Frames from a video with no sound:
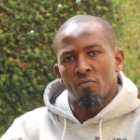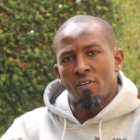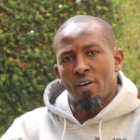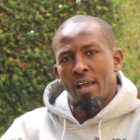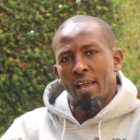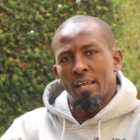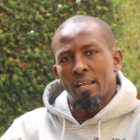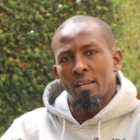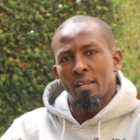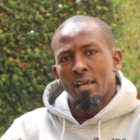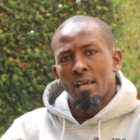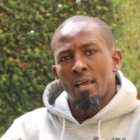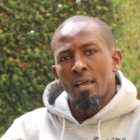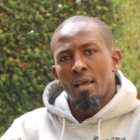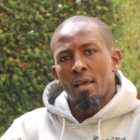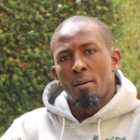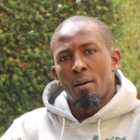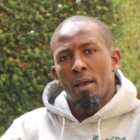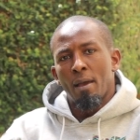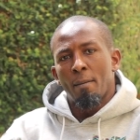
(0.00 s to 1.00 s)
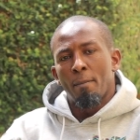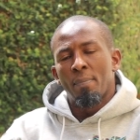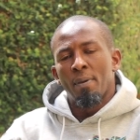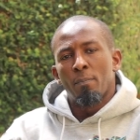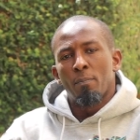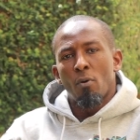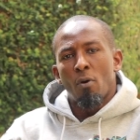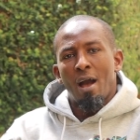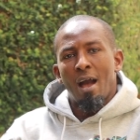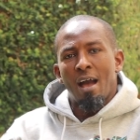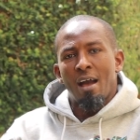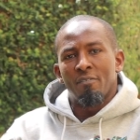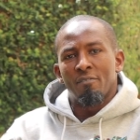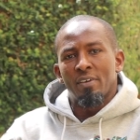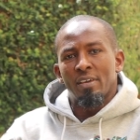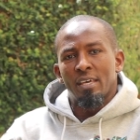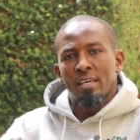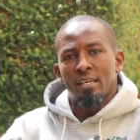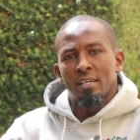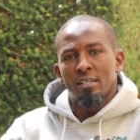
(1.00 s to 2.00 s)
you find people
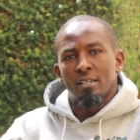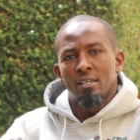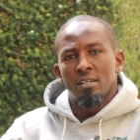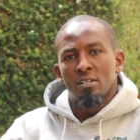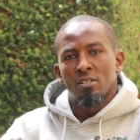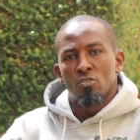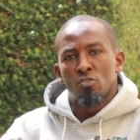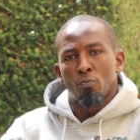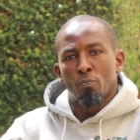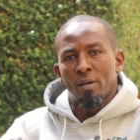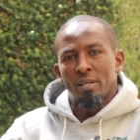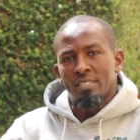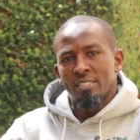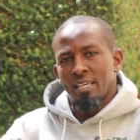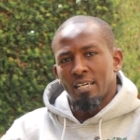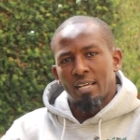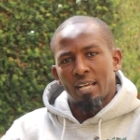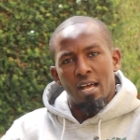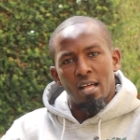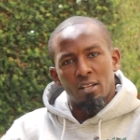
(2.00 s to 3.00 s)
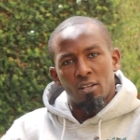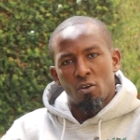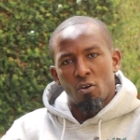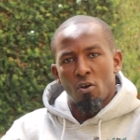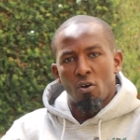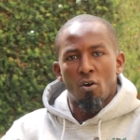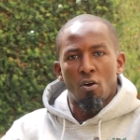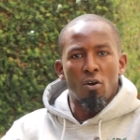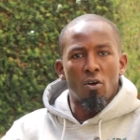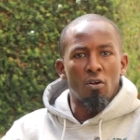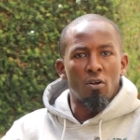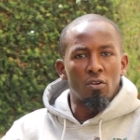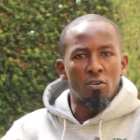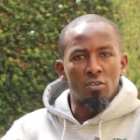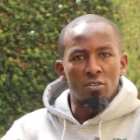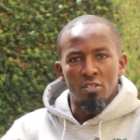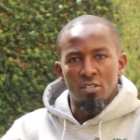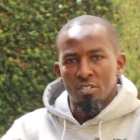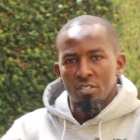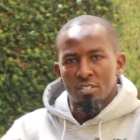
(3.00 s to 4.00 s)
having to partake
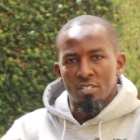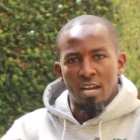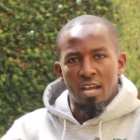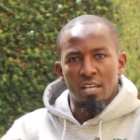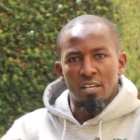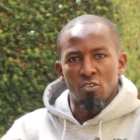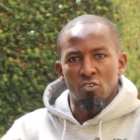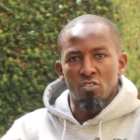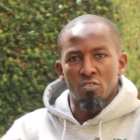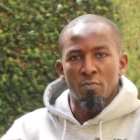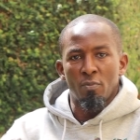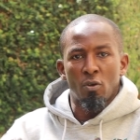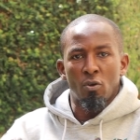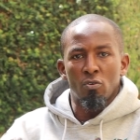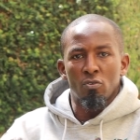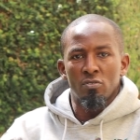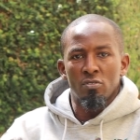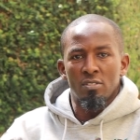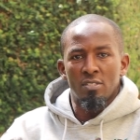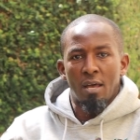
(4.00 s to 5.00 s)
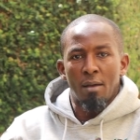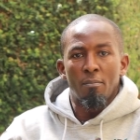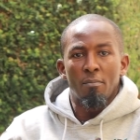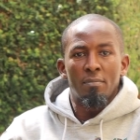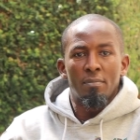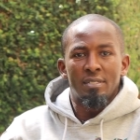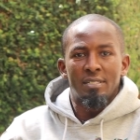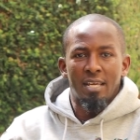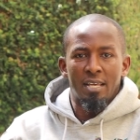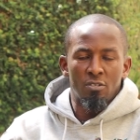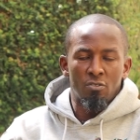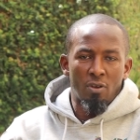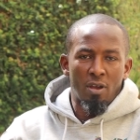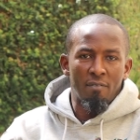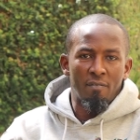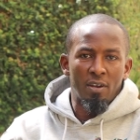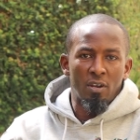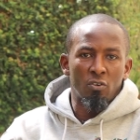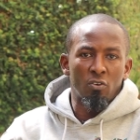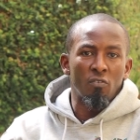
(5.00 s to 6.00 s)
alcohol, drug use, because some tend to
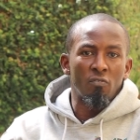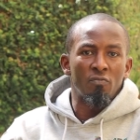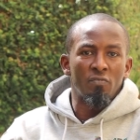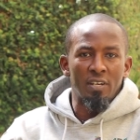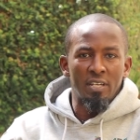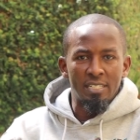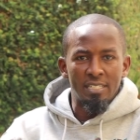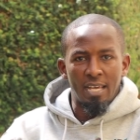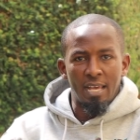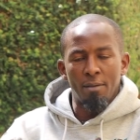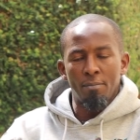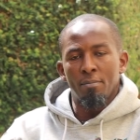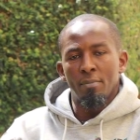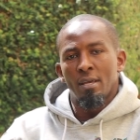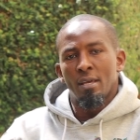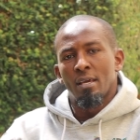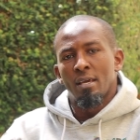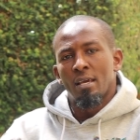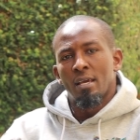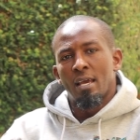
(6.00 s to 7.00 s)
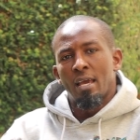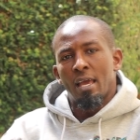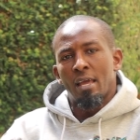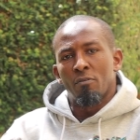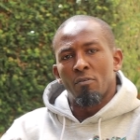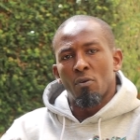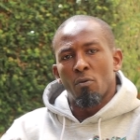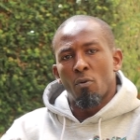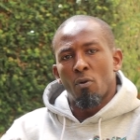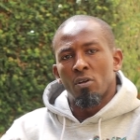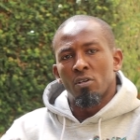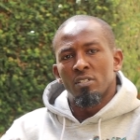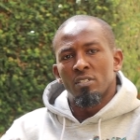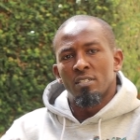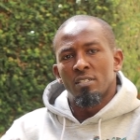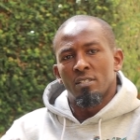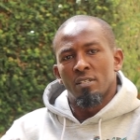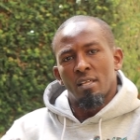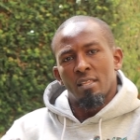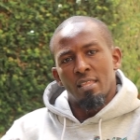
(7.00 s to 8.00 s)
have a lot of free time, and we
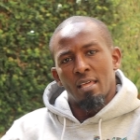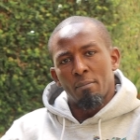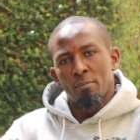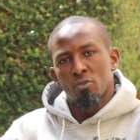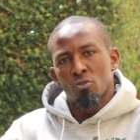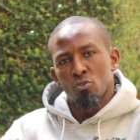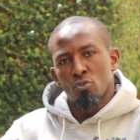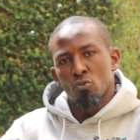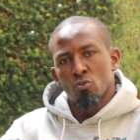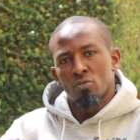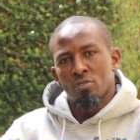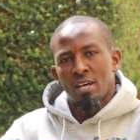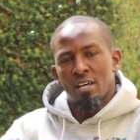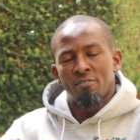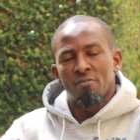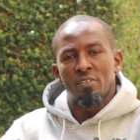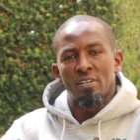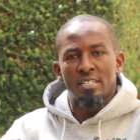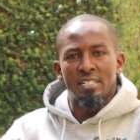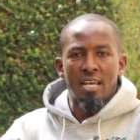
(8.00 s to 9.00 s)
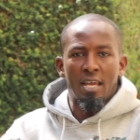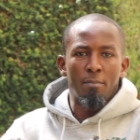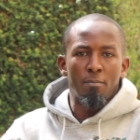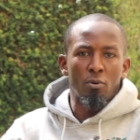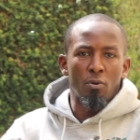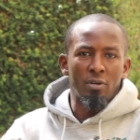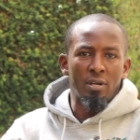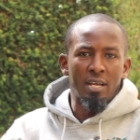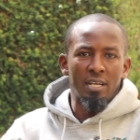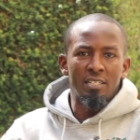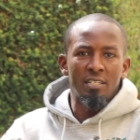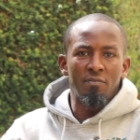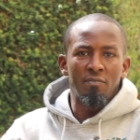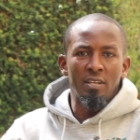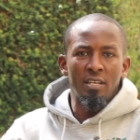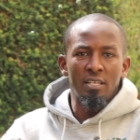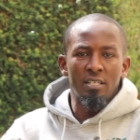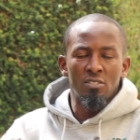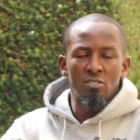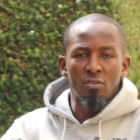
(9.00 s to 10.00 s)
want them to use that free time
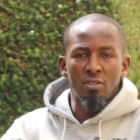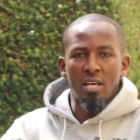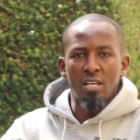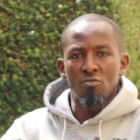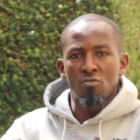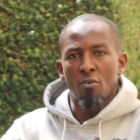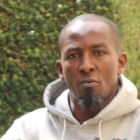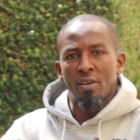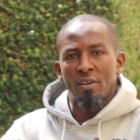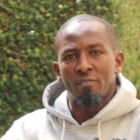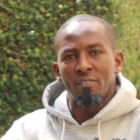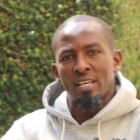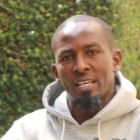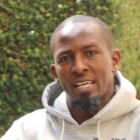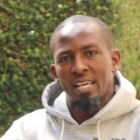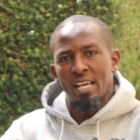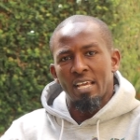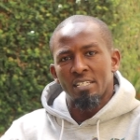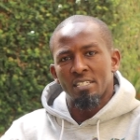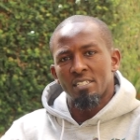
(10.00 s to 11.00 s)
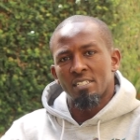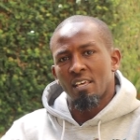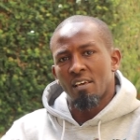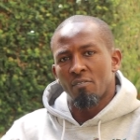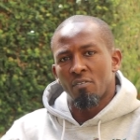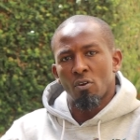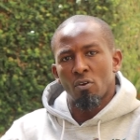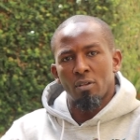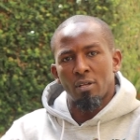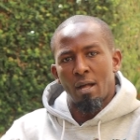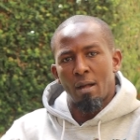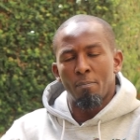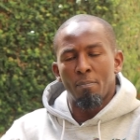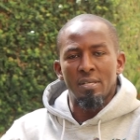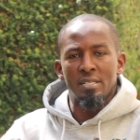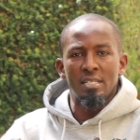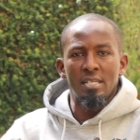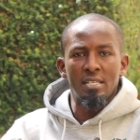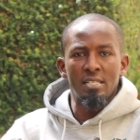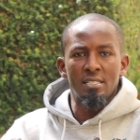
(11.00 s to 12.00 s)
productively. So that's why we've engaged several
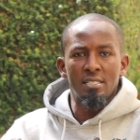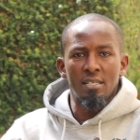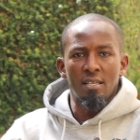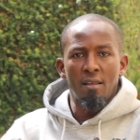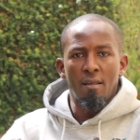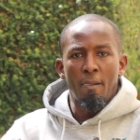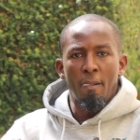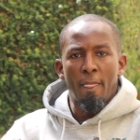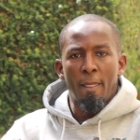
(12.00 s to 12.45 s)
campuses.